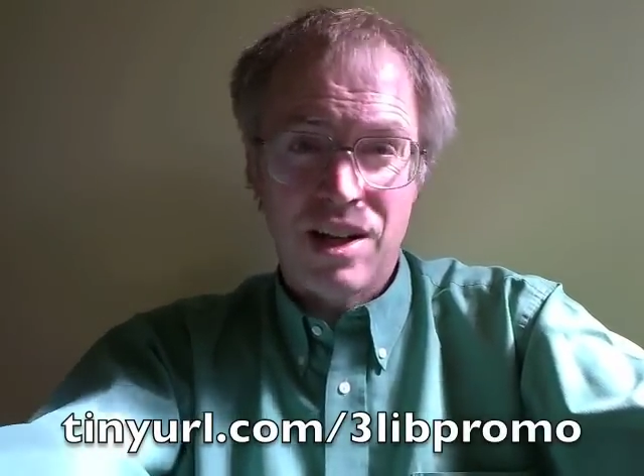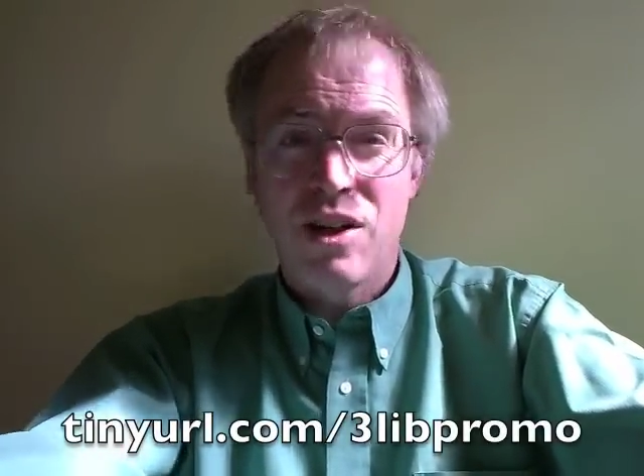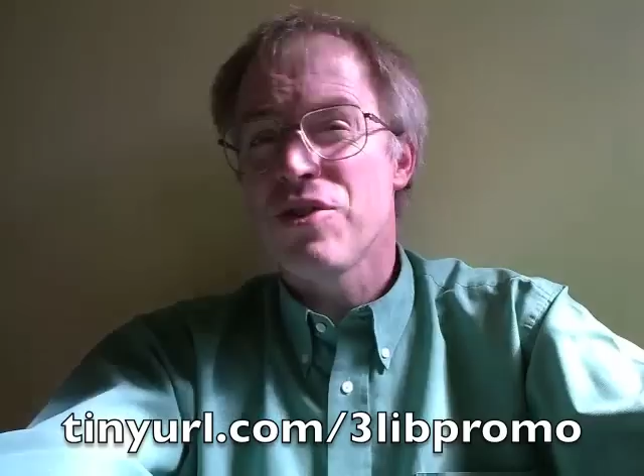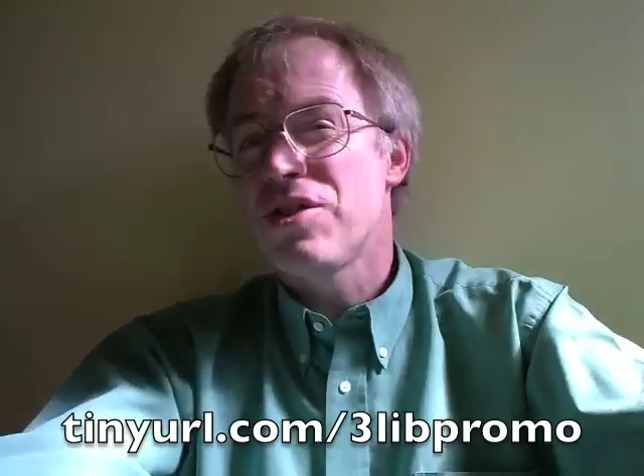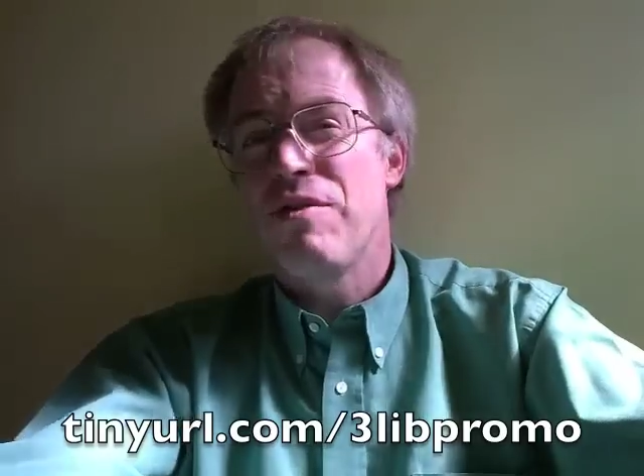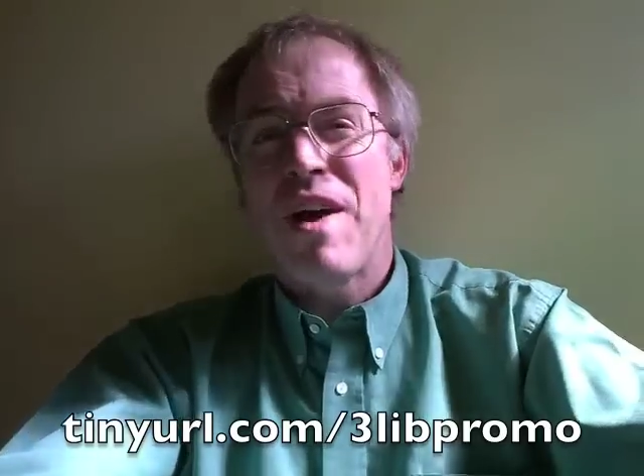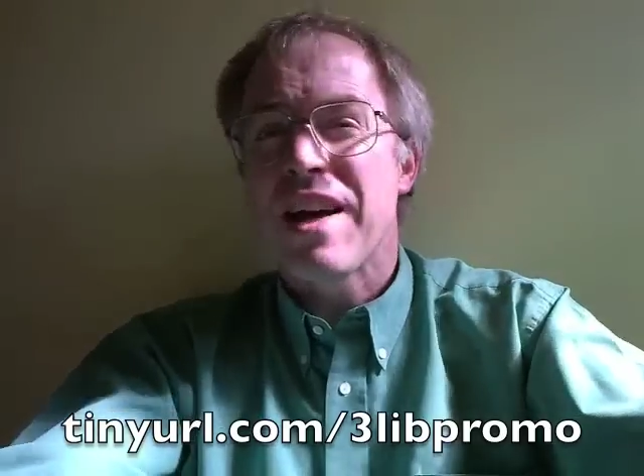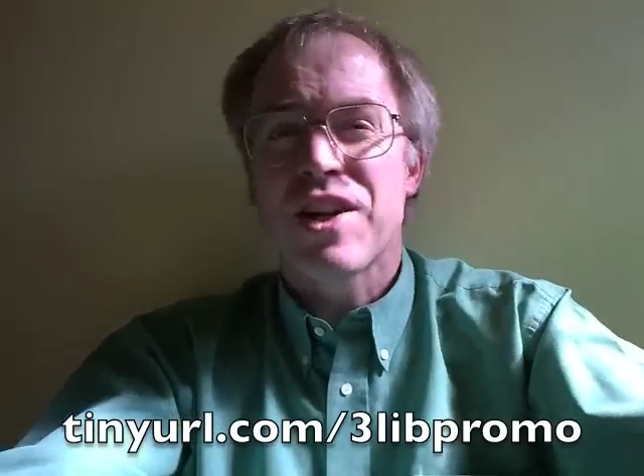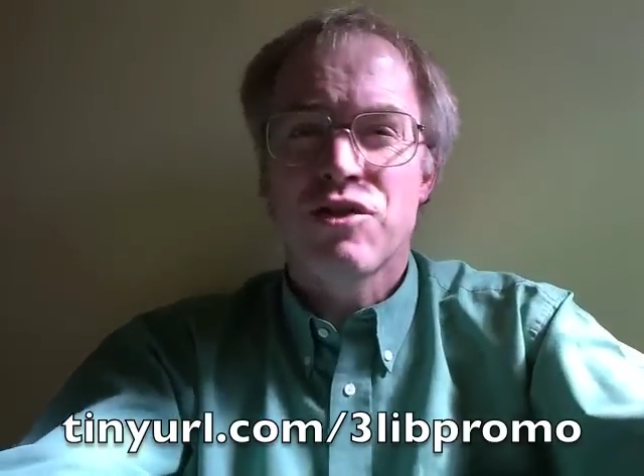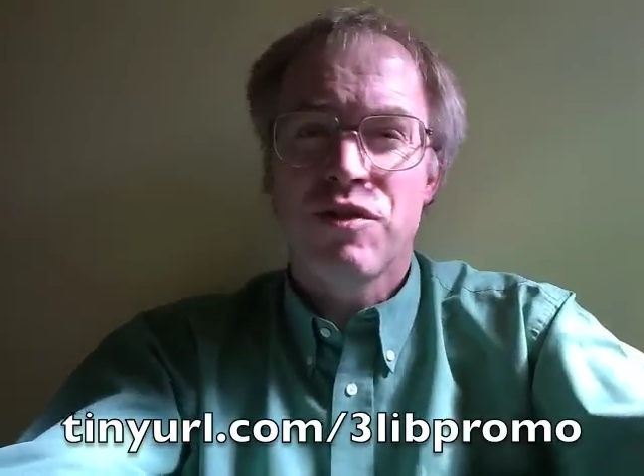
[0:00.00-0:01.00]
Lots of
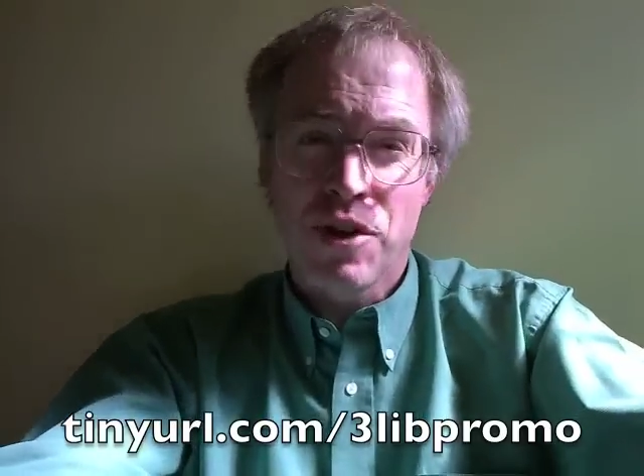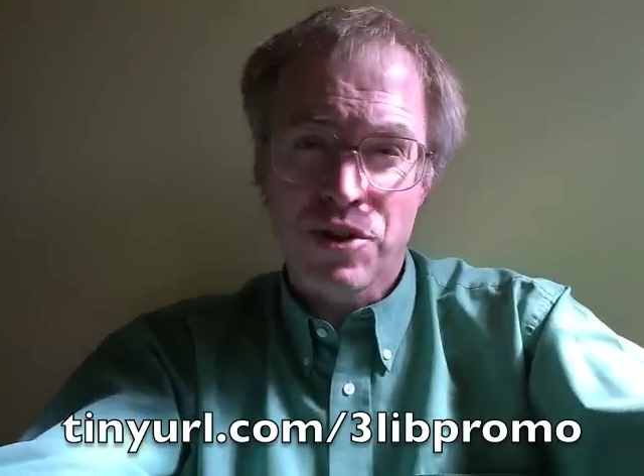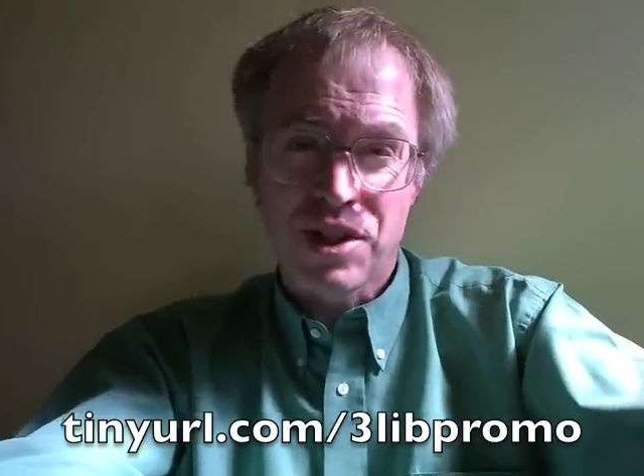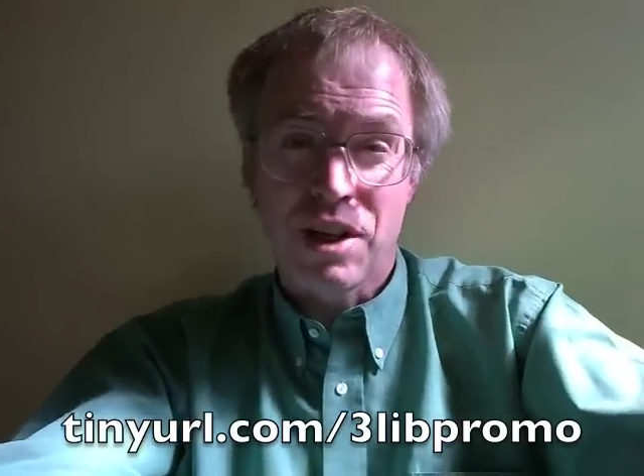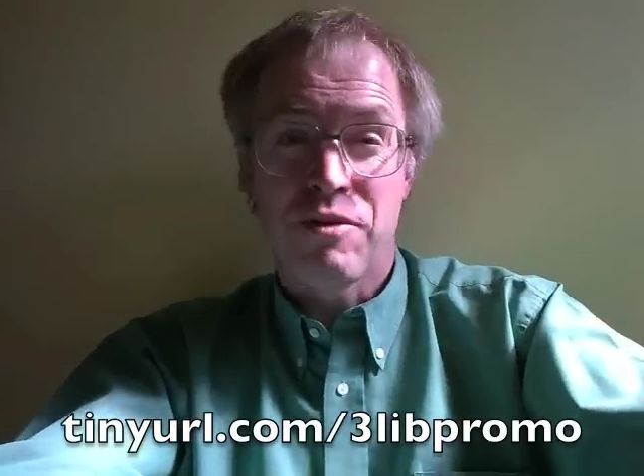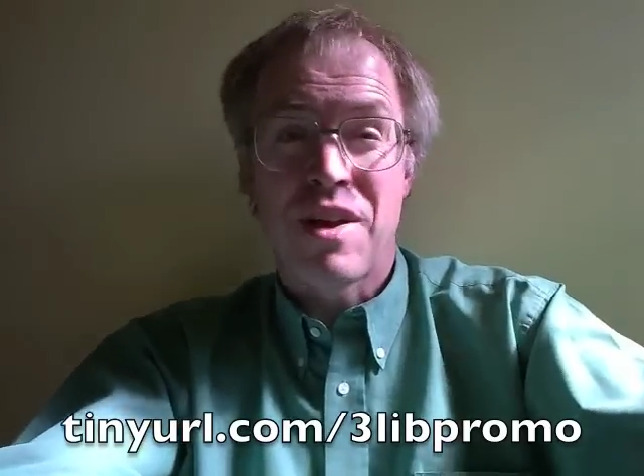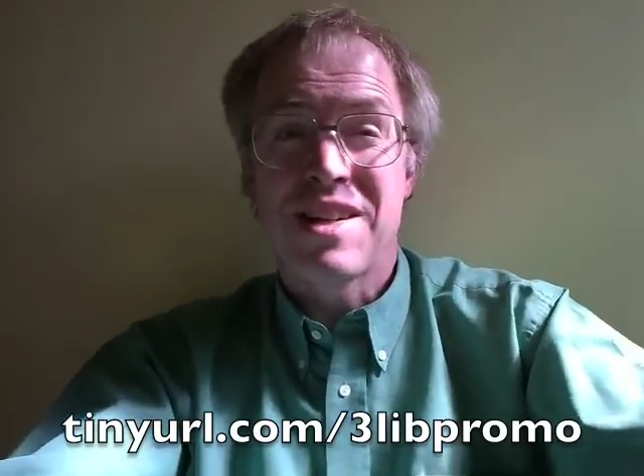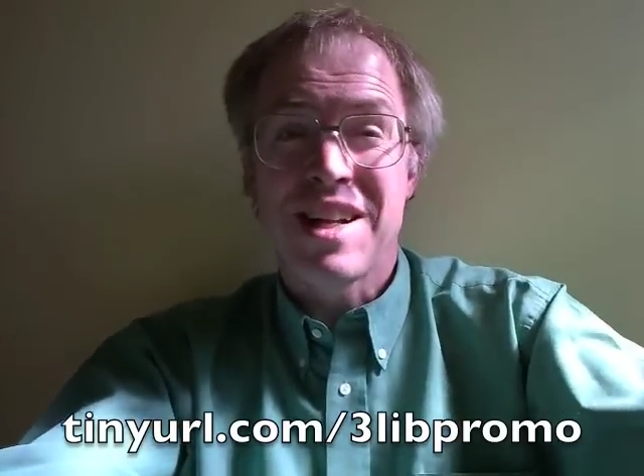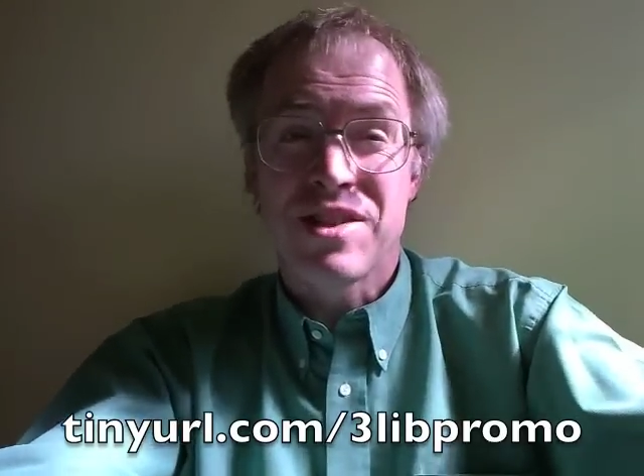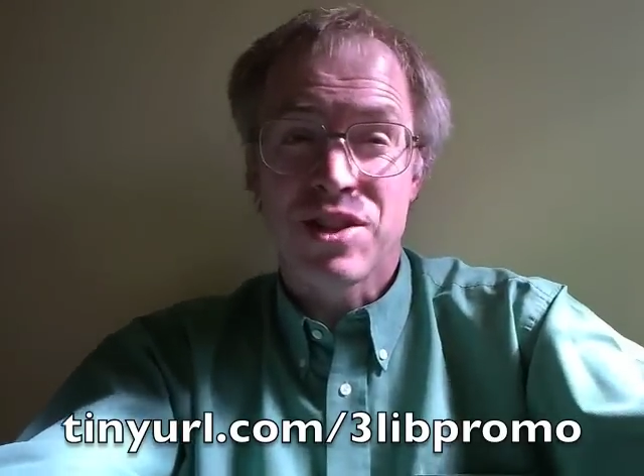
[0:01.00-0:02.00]
extra review stuff
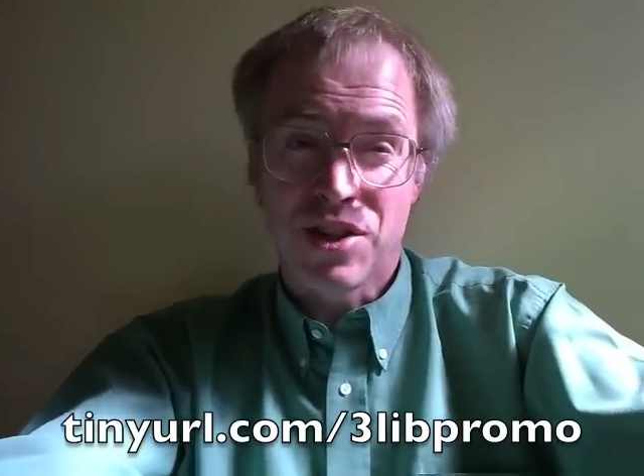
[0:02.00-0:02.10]
that needs